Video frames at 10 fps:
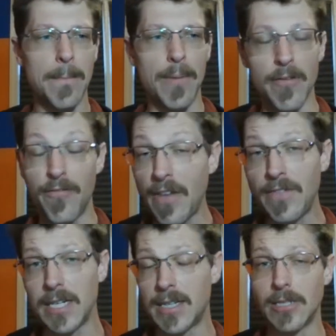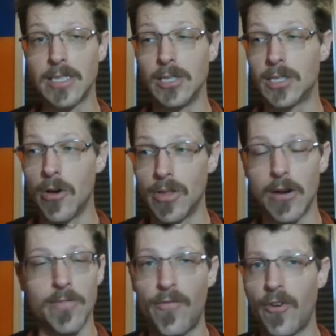But 15,000 years ago,
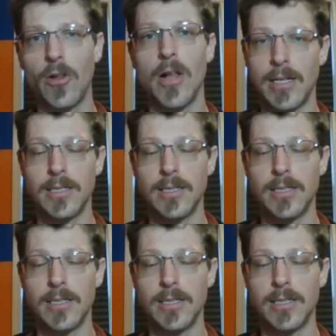they're full-on